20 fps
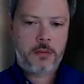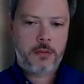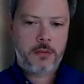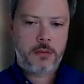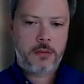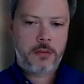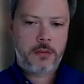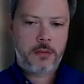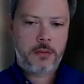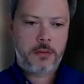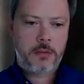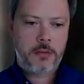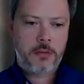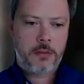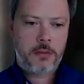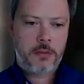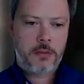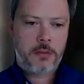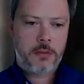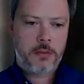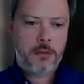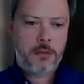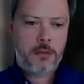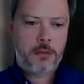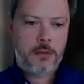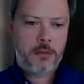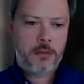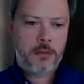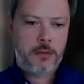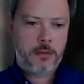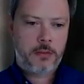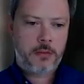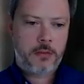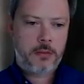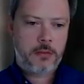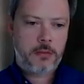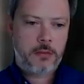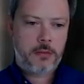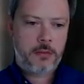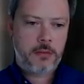
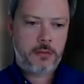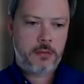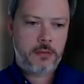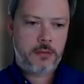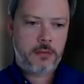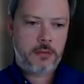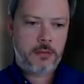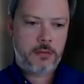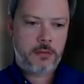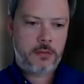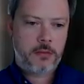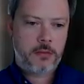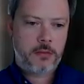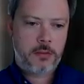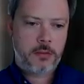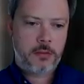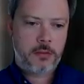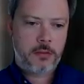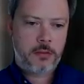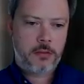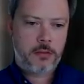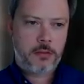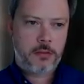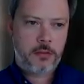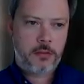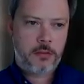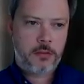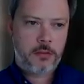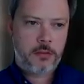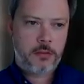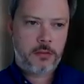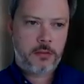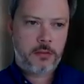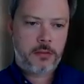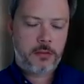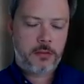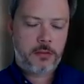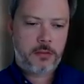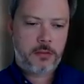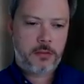
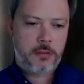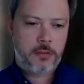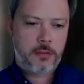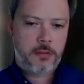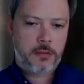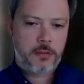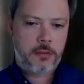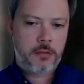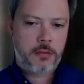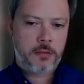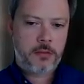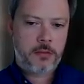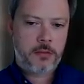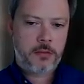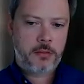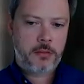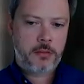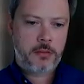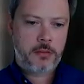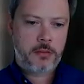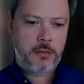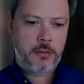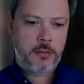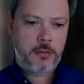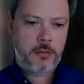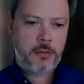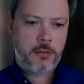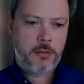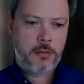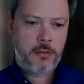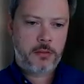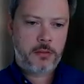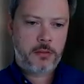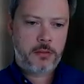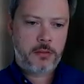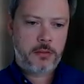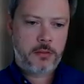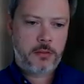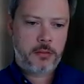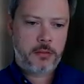
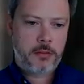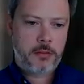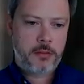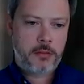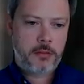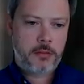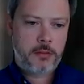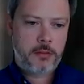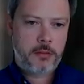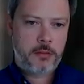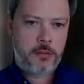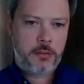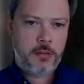This person isn't speaking.